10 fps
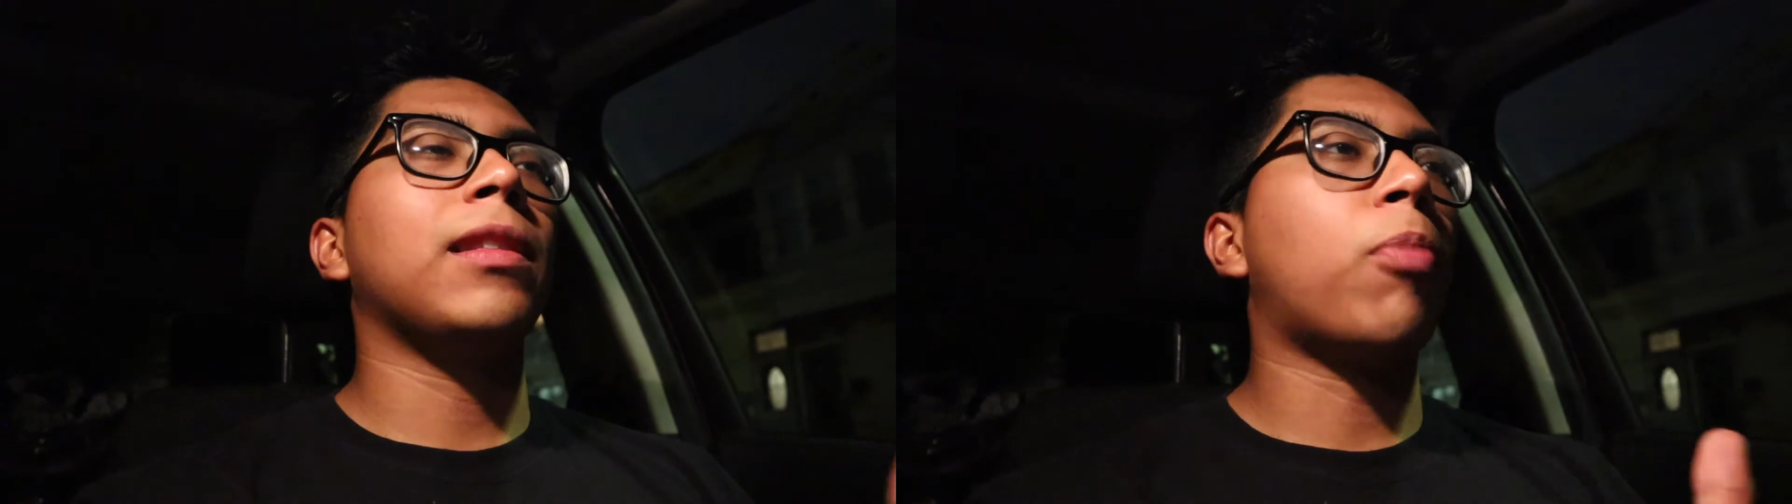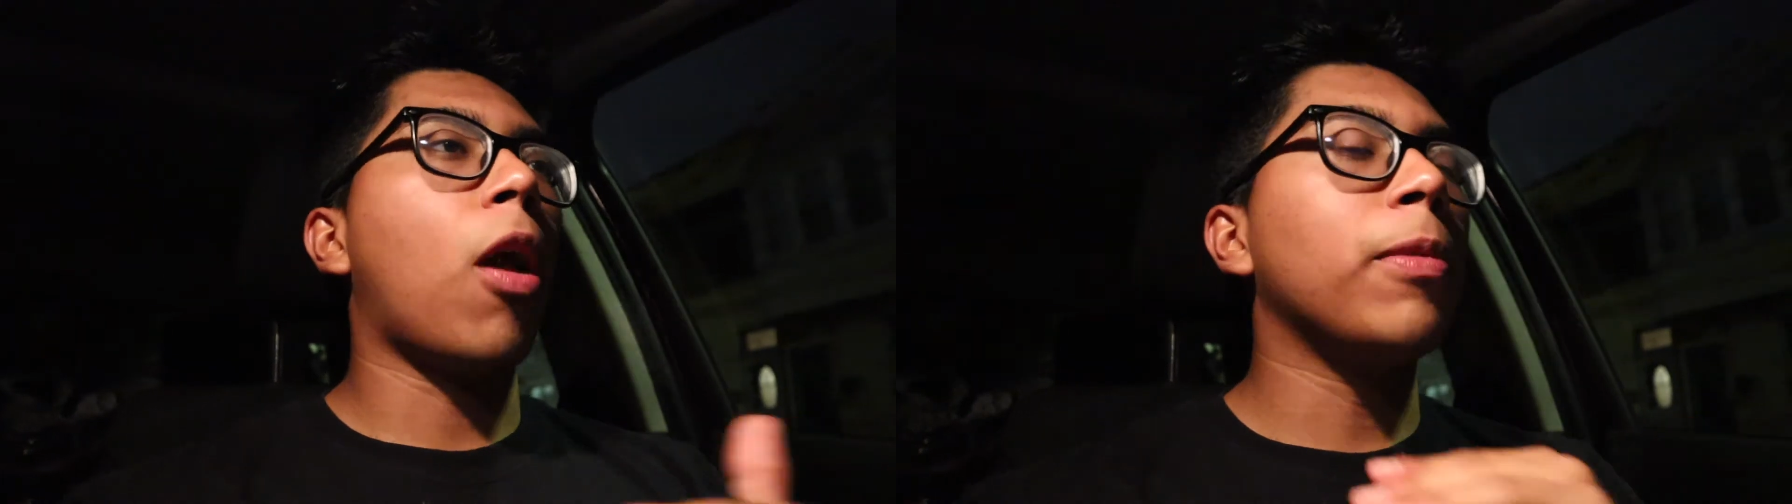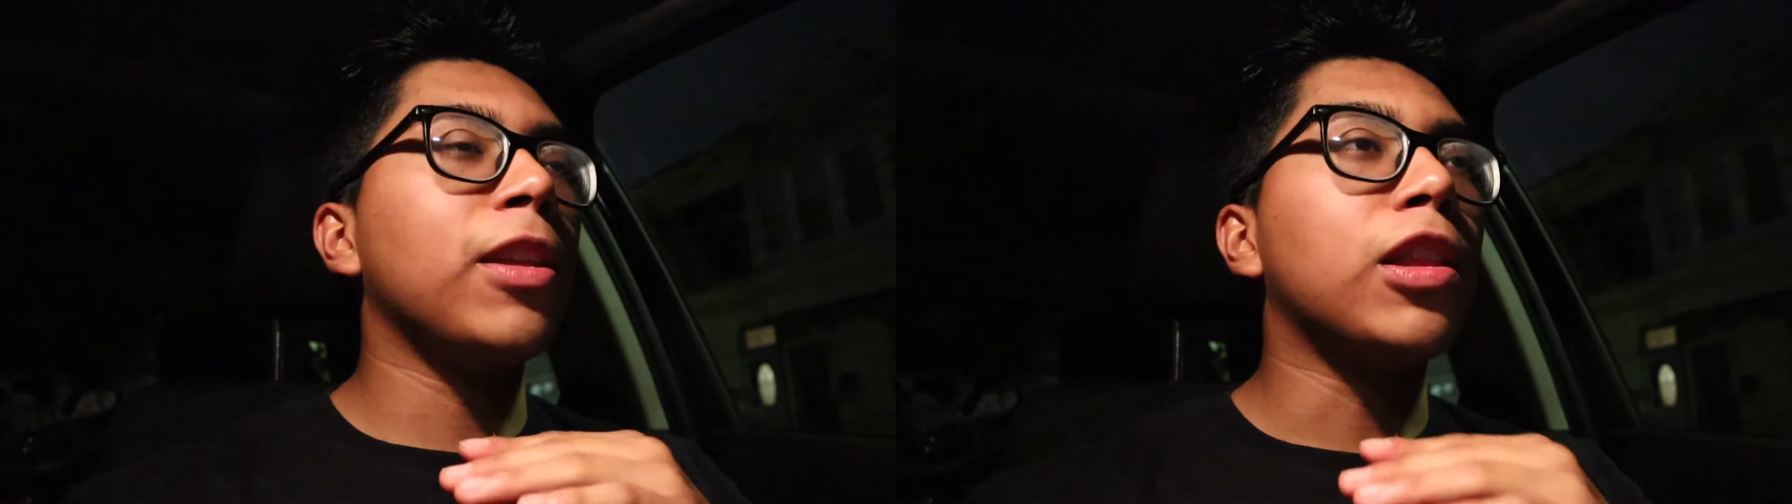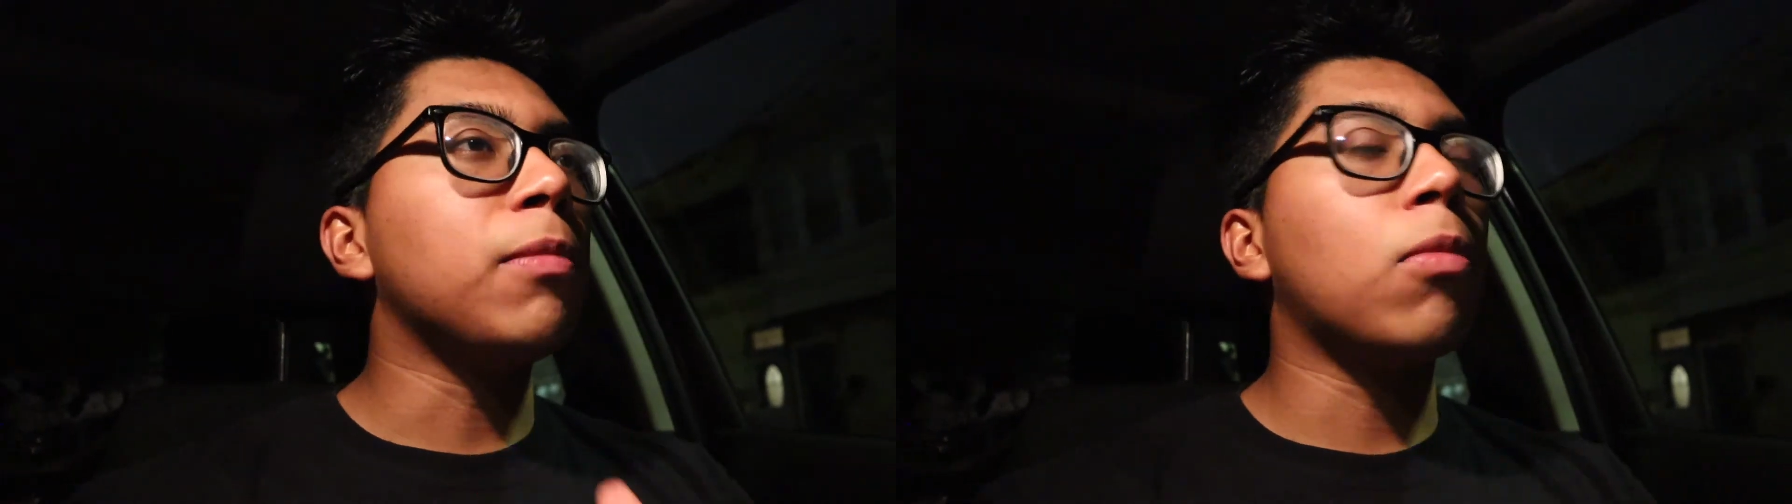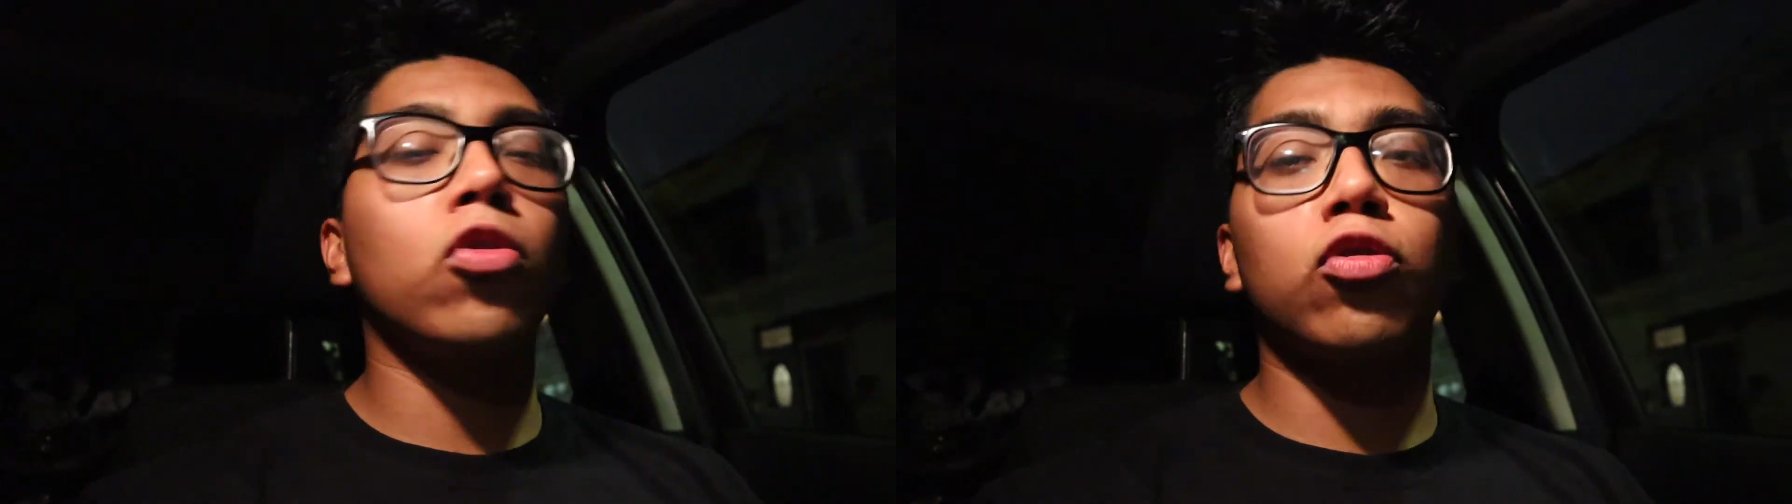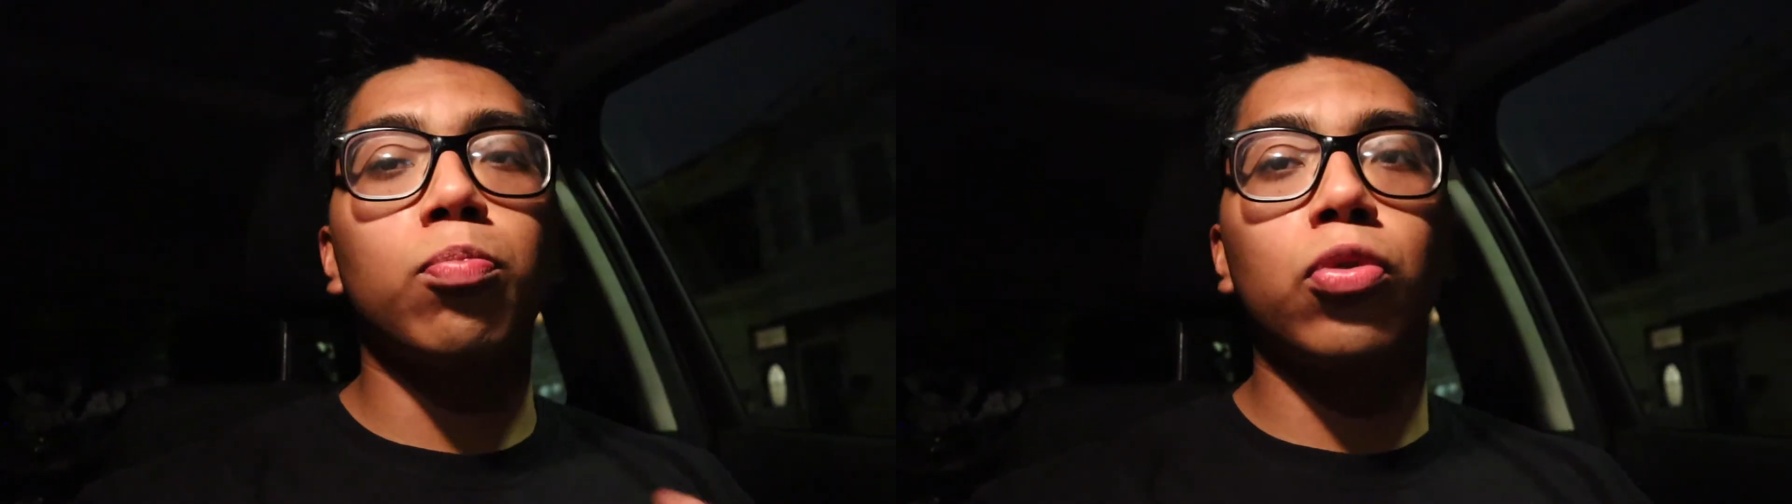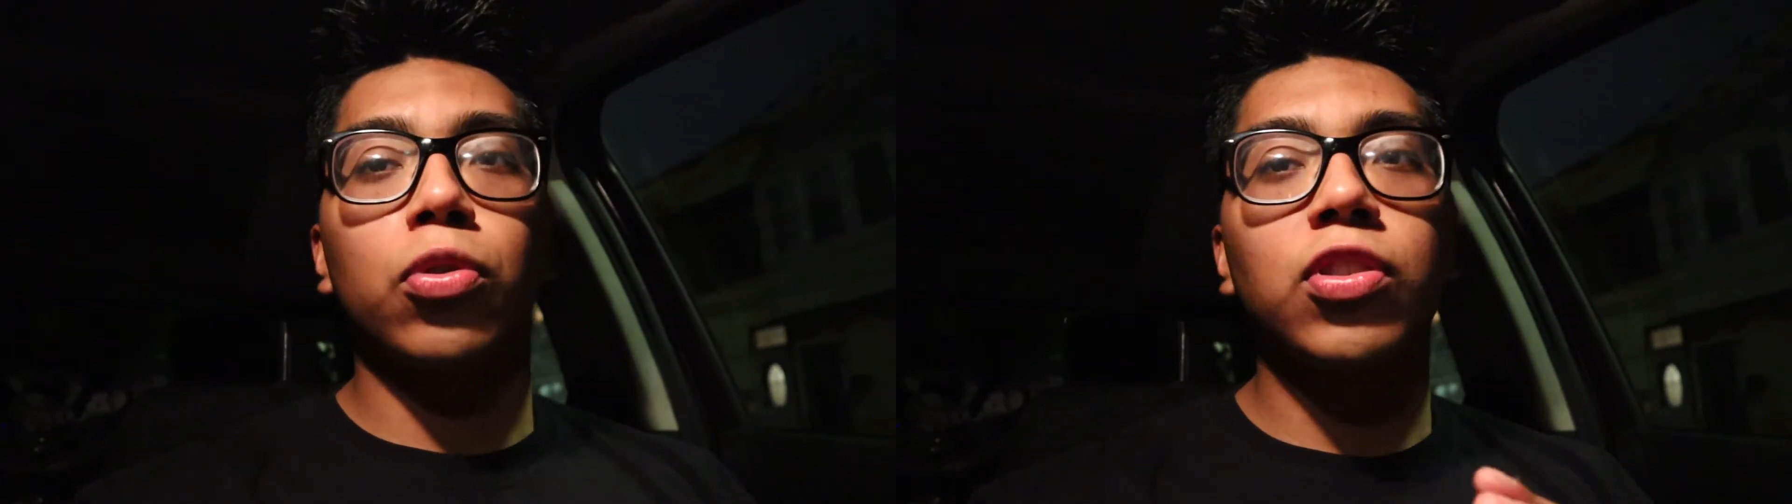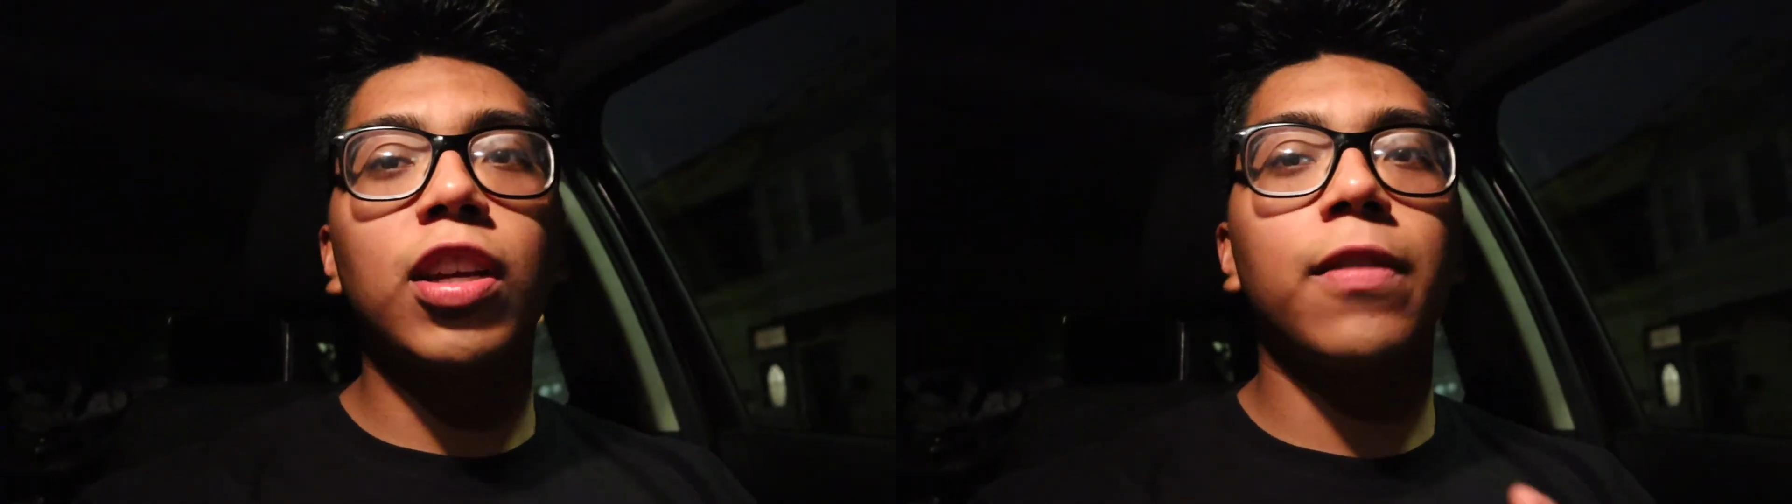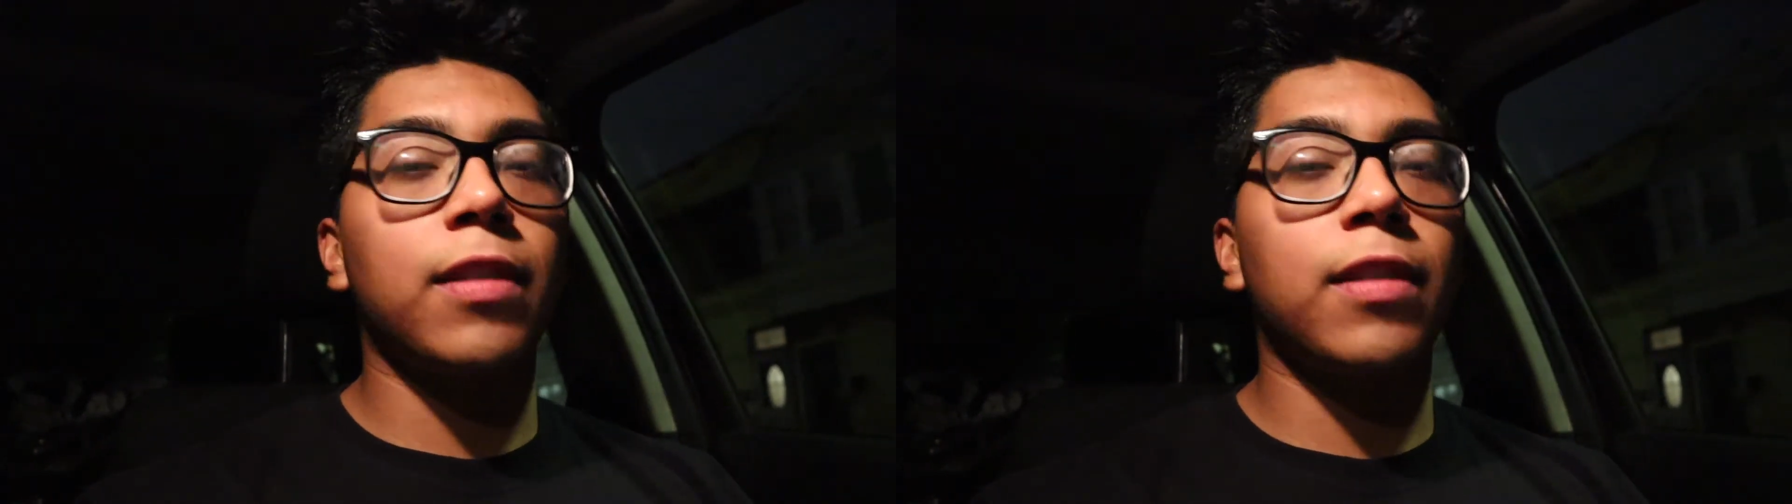probably the most brutal set of